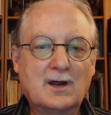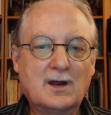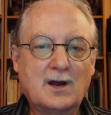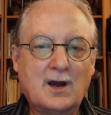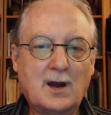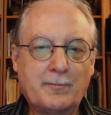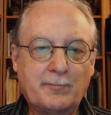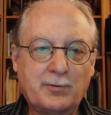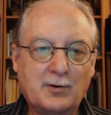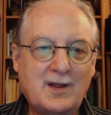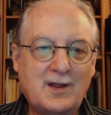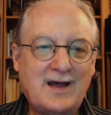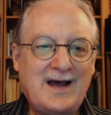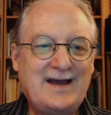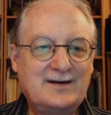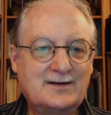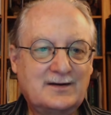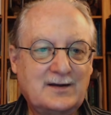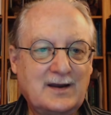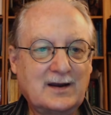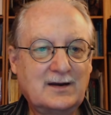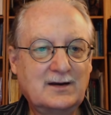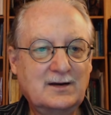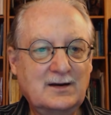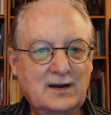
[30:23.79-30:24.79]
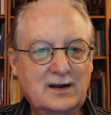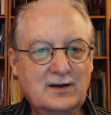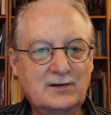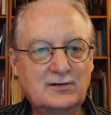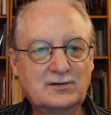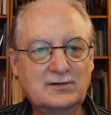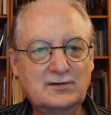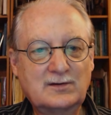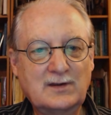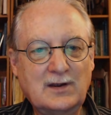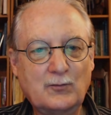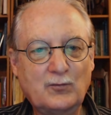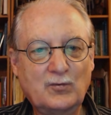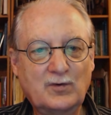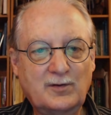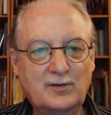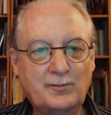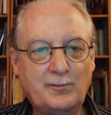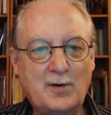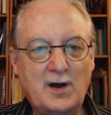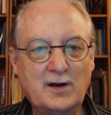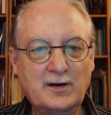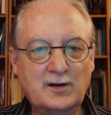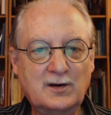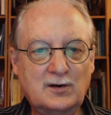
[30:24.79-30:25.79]
applied techniques that
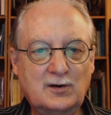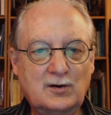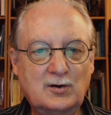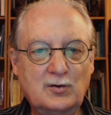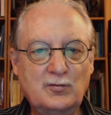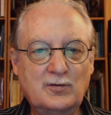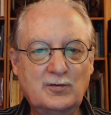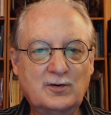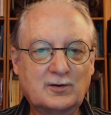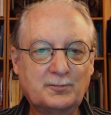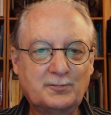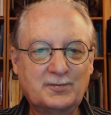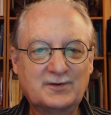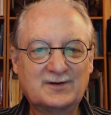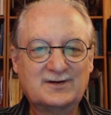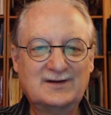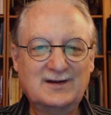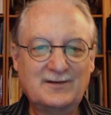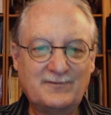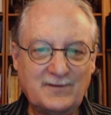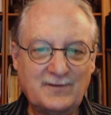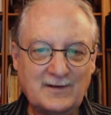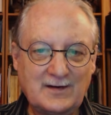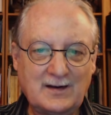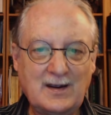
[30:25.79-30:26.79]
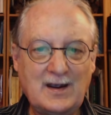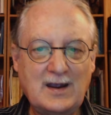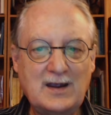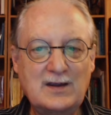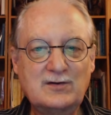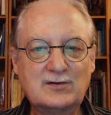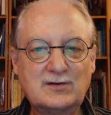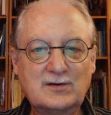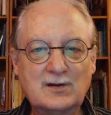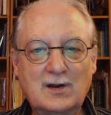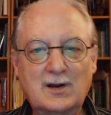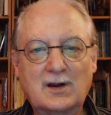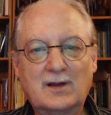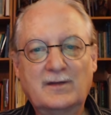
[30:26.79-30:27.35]
responded to the specific case